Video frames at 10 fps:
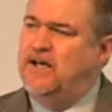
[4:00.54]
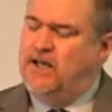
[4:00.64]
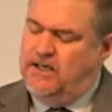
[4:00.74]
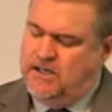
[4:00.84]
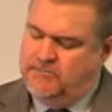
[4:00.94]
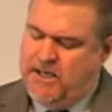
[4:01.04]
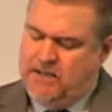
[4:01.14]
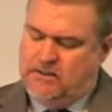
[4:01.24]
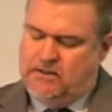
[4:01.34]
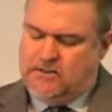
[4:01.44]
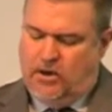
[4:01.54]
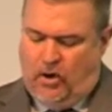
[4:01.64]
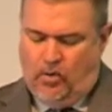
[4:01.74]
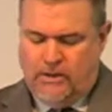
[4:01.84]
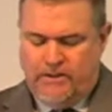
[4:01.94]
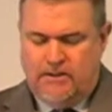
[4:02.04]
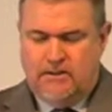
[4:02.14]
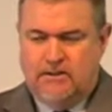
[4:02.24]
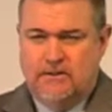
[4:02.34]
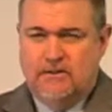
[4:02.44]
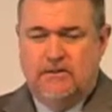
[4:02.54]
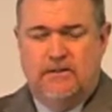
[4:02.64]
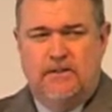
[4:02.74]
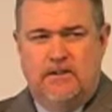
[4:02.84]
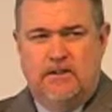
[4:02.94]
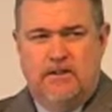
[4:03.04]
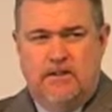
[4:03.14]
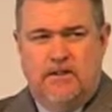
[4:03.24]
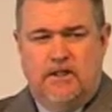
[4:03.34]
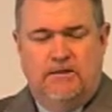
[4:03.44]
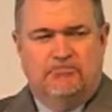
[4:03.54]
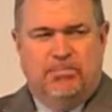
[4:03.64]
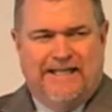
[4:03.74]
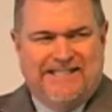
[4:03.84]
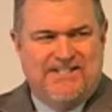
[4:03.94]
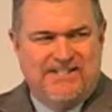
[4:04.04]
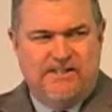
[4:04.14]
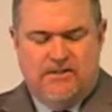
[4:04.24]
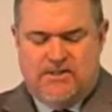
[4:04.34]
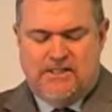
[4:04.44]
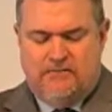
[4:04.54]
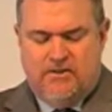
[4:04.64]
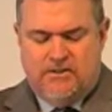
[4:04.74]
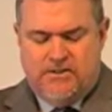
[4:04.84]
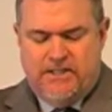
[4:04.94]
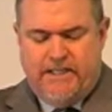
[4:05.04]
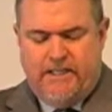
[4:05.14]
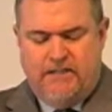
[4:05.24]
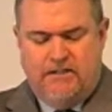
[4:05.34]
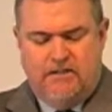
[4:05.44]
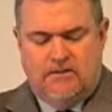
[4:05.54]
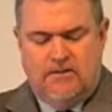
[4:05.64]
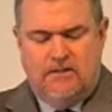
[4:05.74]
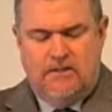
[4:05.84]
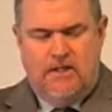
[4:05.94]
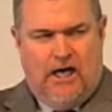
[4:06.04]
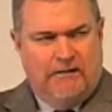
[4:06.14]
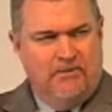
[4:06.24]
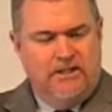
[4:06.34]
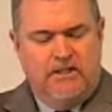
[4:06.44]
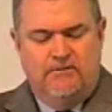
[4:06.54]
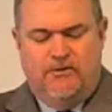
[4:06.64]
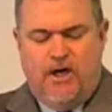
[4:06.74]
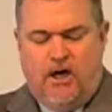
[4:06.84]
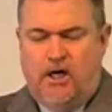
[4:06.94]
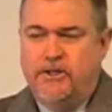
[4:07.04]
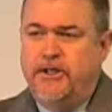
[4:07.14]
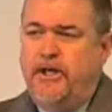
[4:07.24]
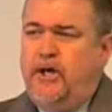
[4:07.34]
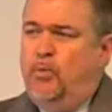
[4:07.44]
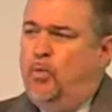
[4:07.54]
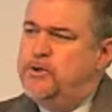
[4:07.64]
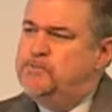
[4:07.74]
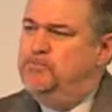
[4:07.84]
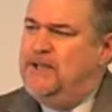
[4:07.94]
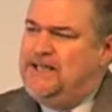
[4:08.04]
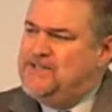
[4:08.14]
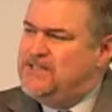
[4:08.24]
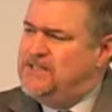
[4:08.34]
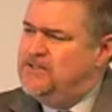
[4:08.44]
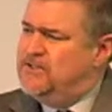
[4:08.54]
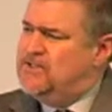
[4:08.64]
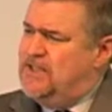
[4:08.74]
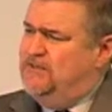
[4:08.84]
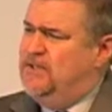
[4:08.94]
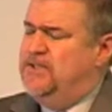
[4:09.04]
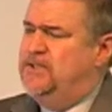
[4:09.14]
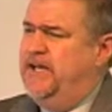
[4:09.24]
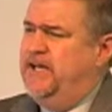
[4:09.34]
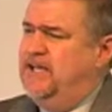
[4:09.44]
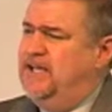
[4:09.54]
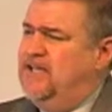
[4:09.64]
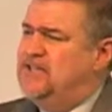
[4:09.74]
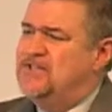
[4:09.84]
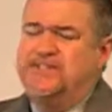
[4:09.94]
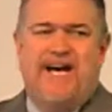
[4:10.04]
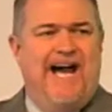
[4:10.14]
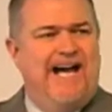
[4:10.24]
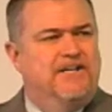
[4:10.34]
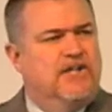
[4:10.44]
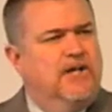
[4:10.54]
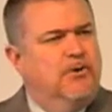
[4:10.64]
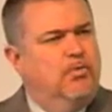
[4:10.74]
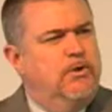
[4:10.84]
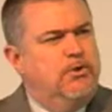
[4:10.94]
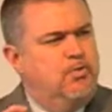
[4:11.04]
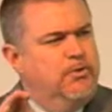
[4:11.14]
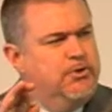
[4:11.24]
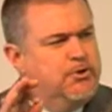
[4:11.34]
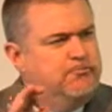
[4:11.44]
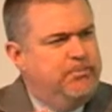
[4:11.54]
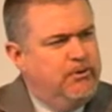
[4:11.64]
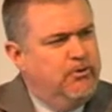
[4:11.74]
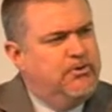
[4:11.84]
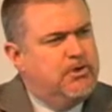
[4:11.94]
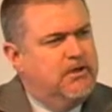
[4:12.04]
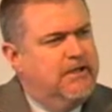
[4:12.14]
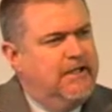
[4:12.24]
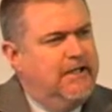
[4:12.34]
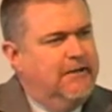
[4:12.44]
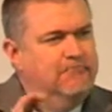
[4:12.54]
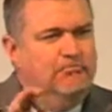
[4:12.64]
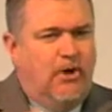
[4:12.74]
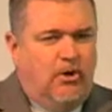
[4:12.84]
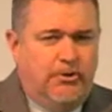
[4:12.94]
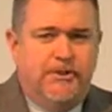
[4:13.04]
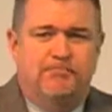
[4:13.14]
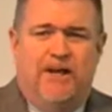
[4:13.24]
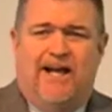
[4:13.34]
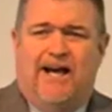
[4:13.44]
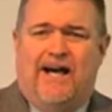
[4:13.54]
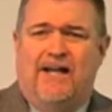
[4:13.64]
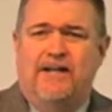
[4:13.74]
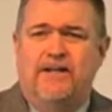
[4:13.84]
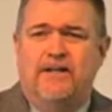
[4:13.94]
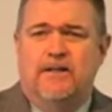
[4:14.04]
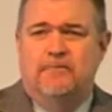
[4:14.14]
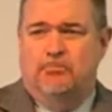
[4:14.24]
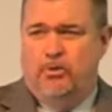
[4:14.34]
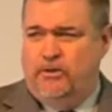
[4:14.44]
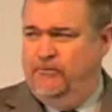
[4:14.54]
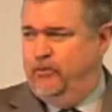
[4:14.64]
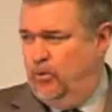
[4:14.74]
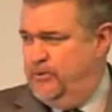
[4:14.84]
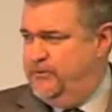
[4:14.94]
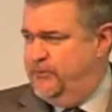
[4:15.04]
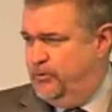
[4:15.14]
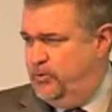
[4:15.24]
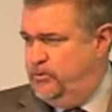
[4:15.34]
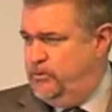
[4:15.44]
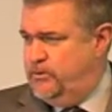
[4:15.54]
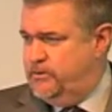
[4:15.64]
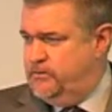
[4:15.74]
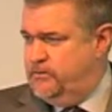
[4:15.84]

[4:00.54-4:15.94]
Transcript: and He made it holy. In blessing the seventh day, I believe God was blessing the seventh day as that which would spiritually multiply and bring forth fruit.